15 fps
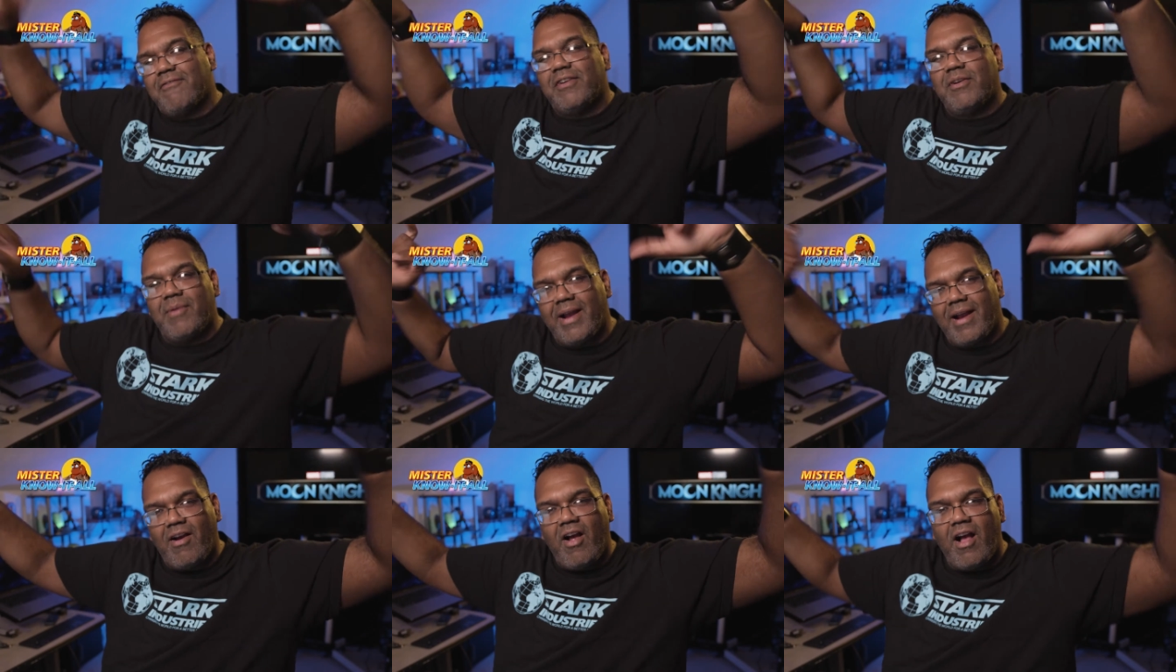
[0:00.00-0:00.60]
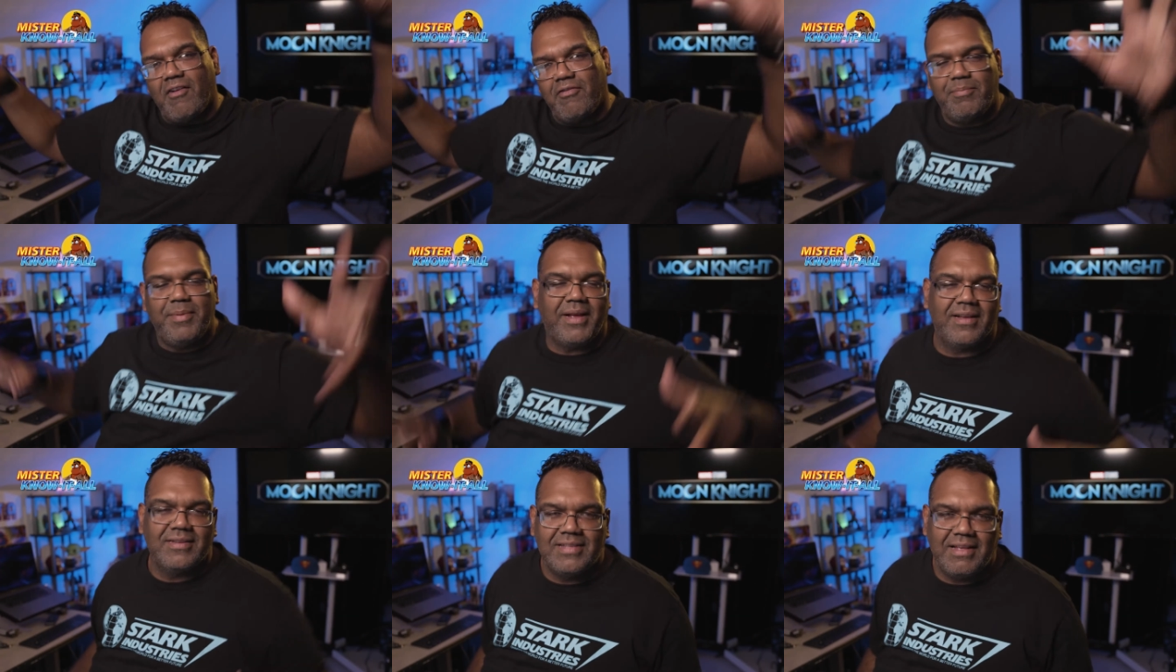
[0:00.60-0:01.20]
everywhere off
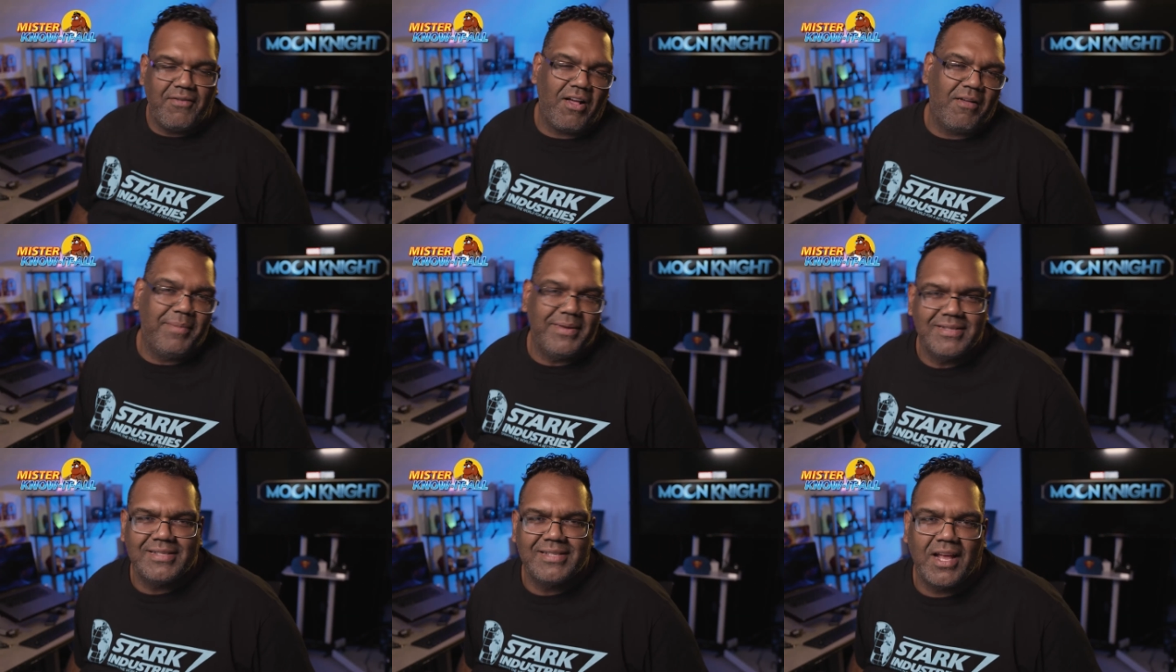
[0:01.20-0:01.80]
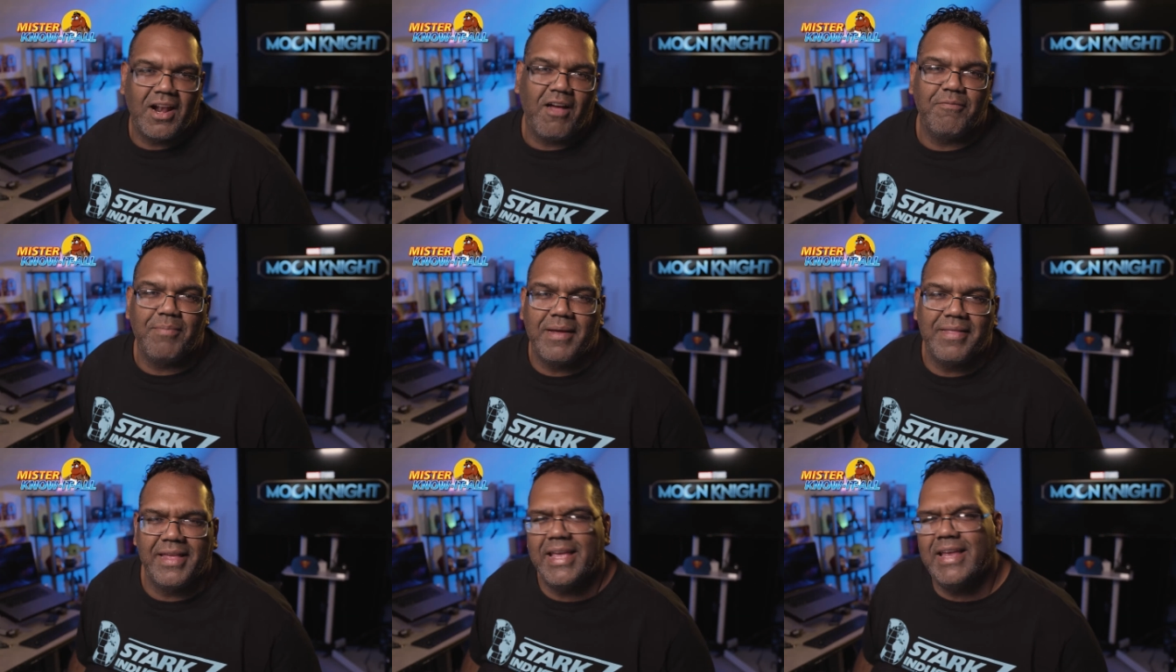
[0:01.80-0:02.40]
because they've all been set off
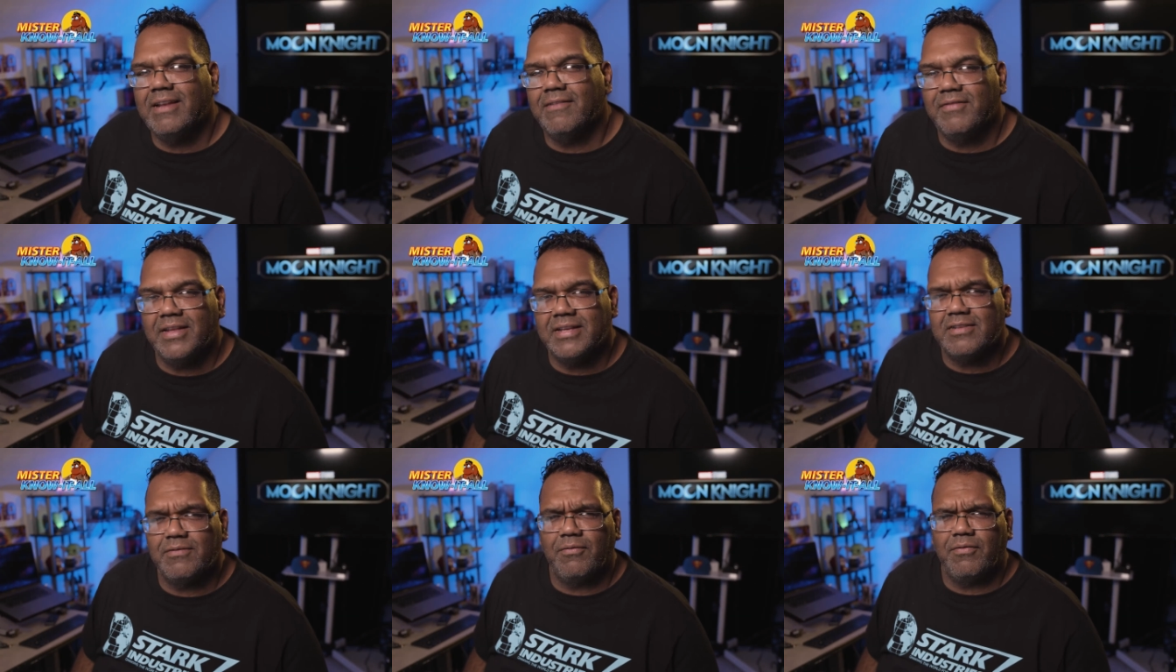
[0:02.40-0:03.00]
by the heat of this